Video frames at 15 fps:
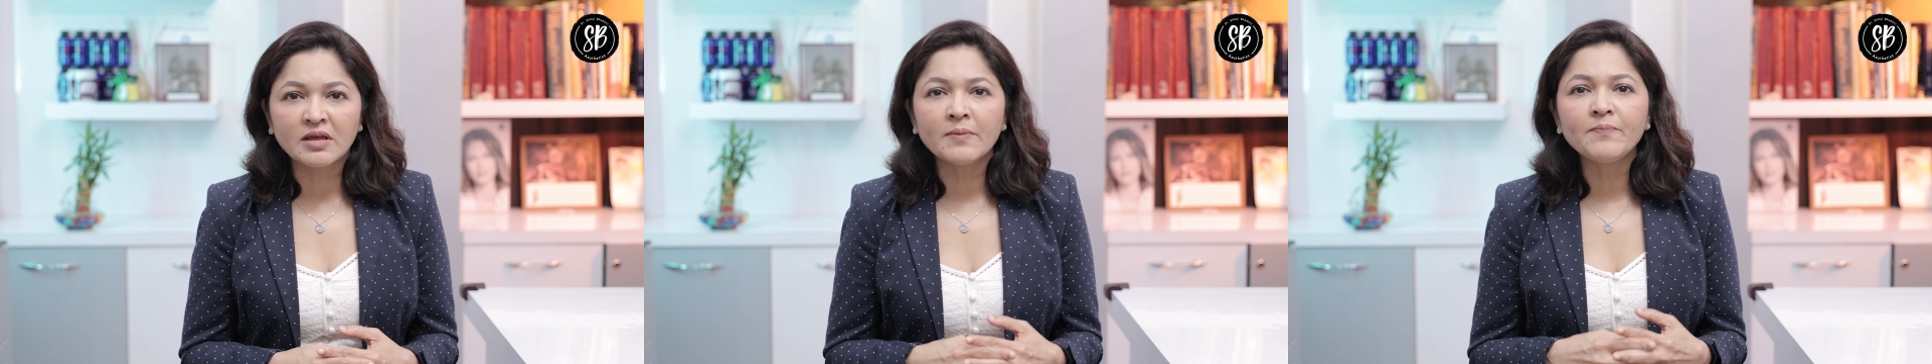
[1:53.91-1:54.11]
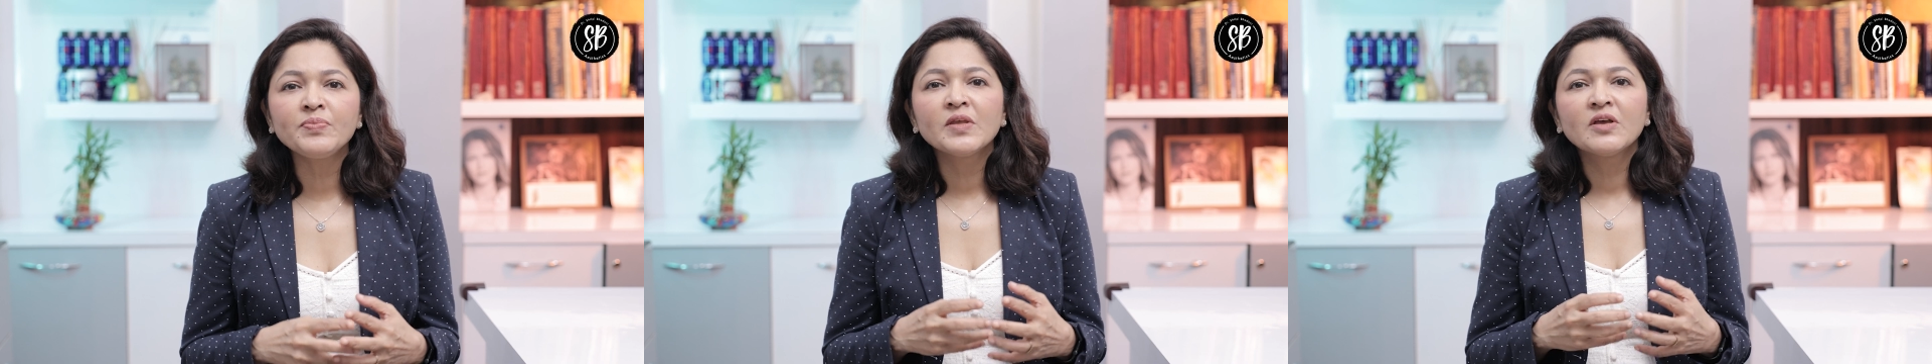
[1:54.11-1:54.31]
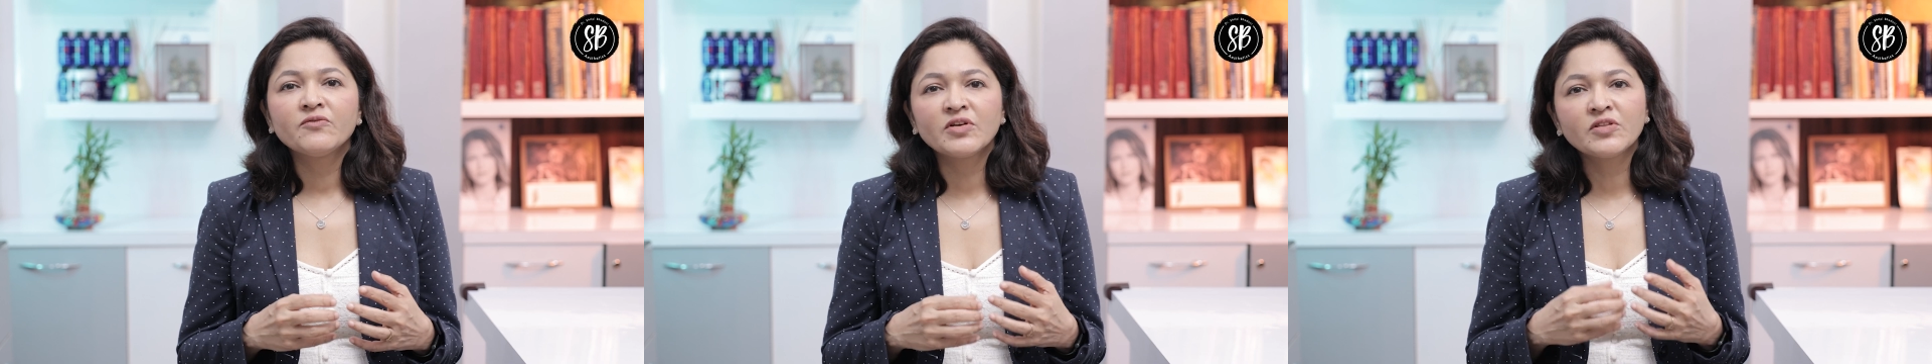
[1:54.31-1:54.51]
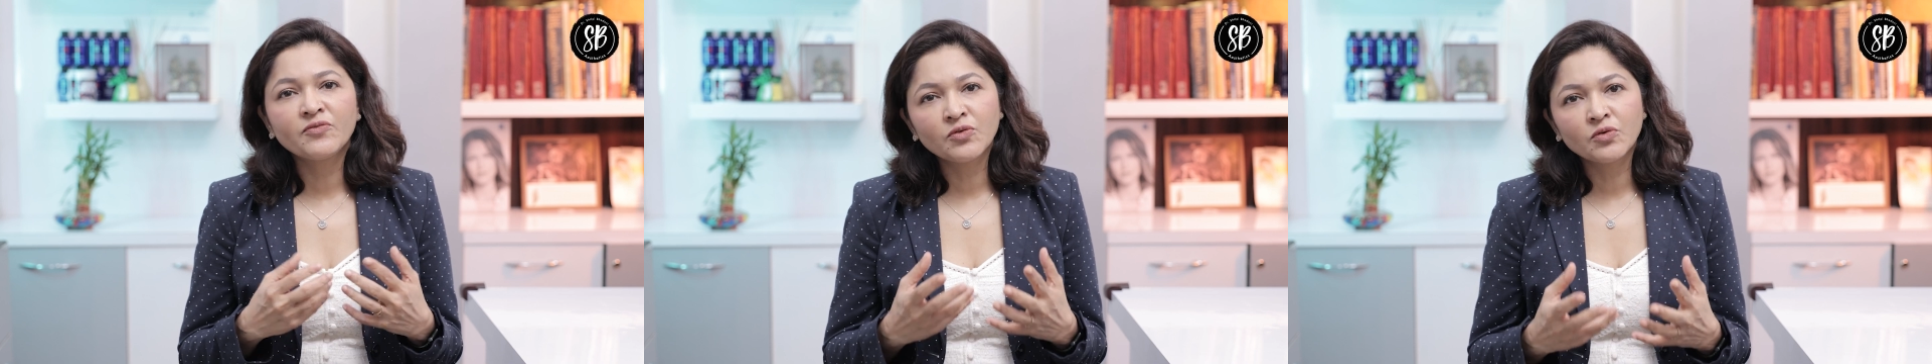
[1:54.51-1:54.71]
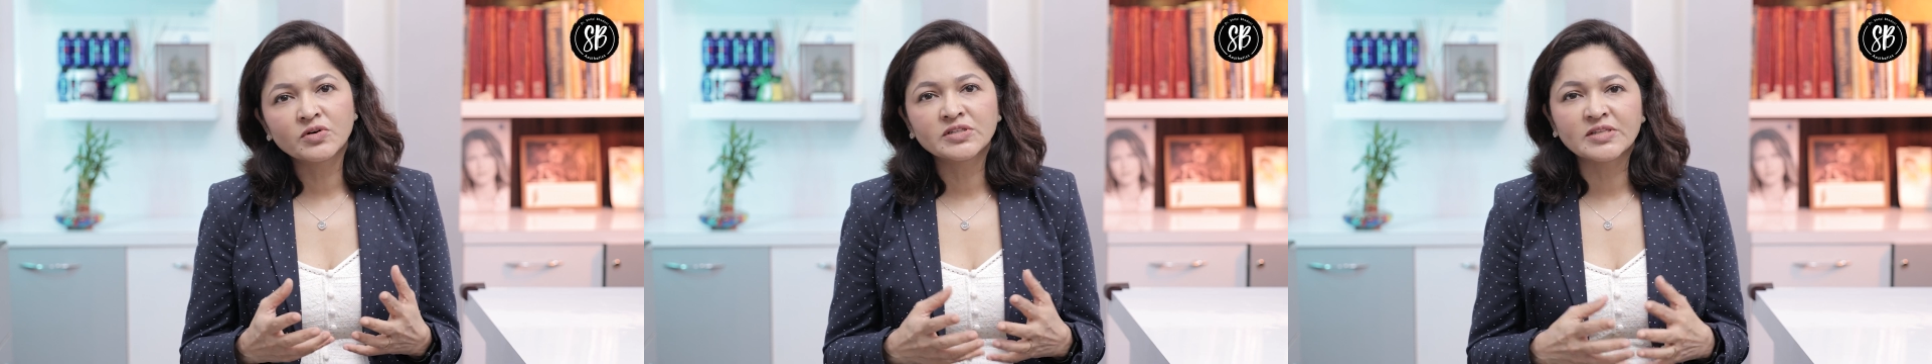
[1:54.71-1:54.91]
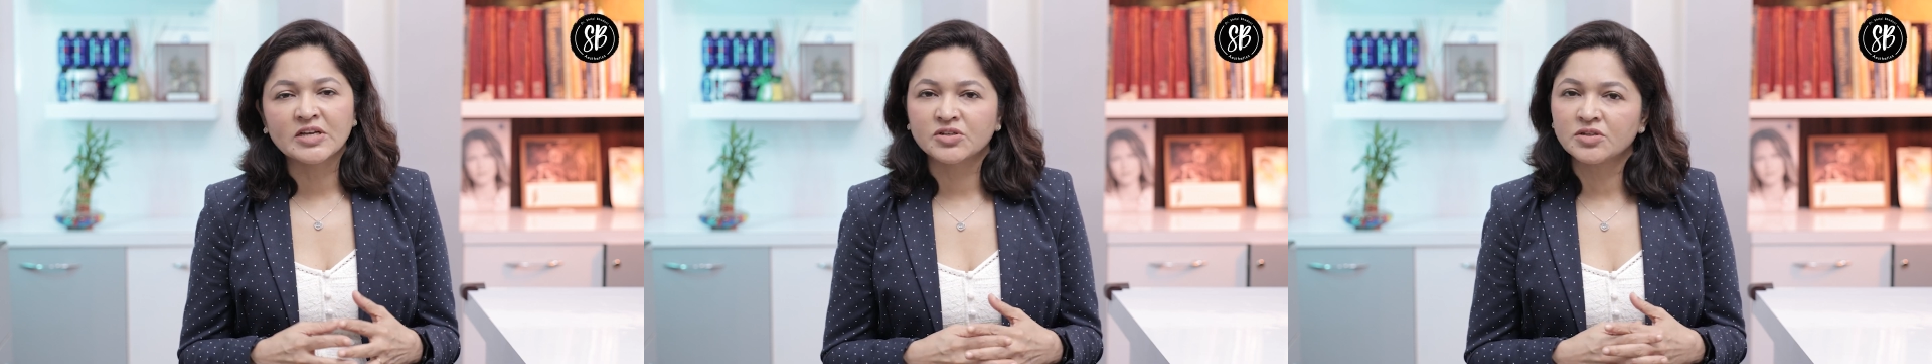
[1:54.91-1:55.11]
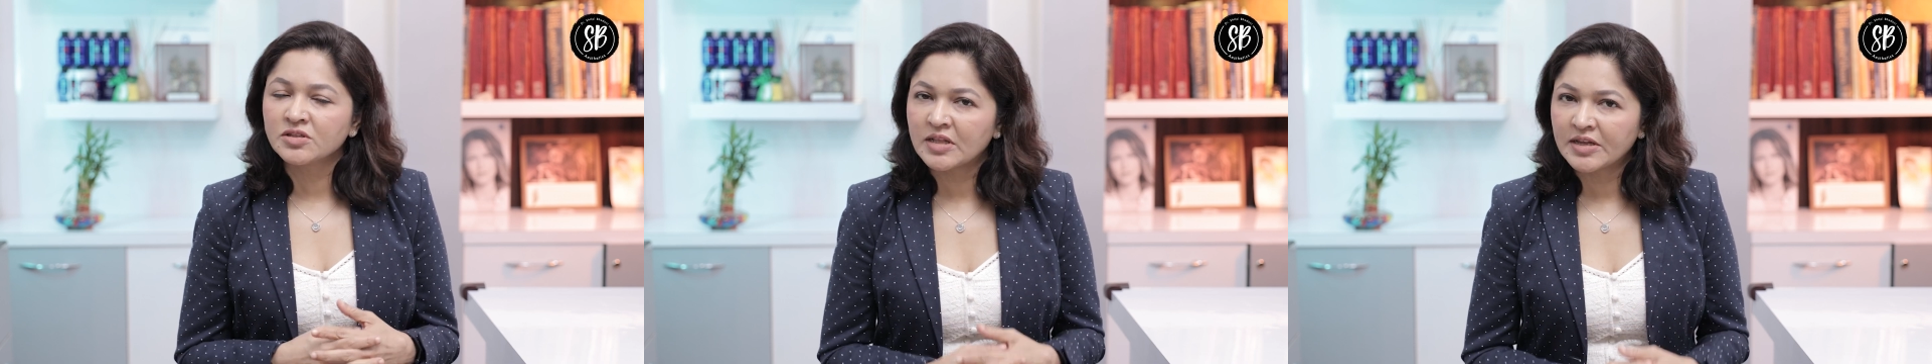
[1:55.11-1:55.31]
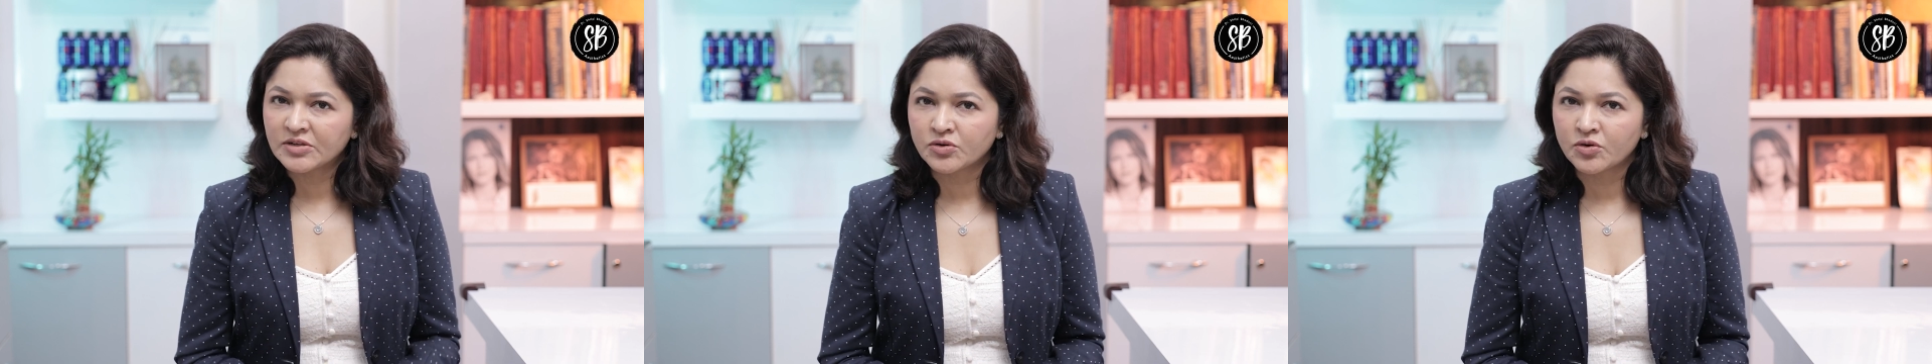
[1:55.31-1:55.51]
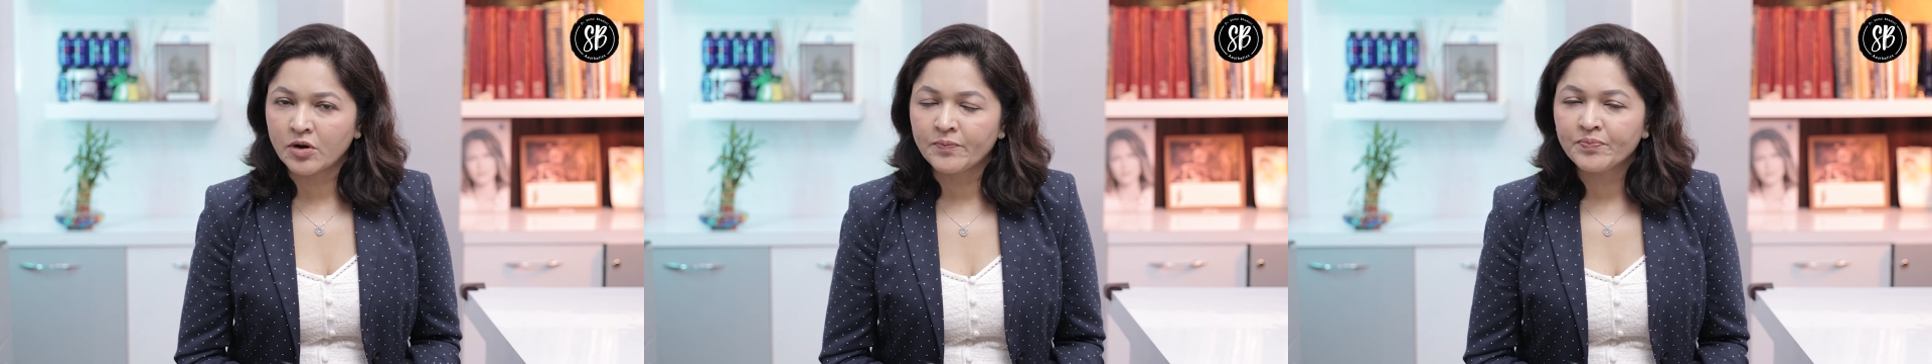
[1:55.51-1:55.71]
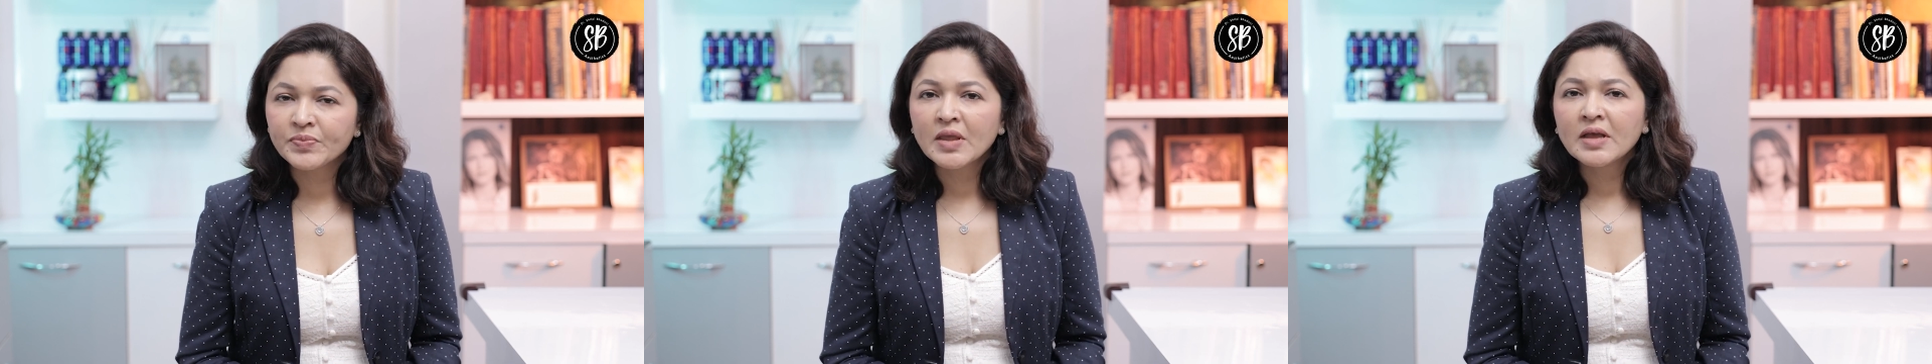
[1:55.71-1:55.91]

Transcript: them with fewer sessions later on.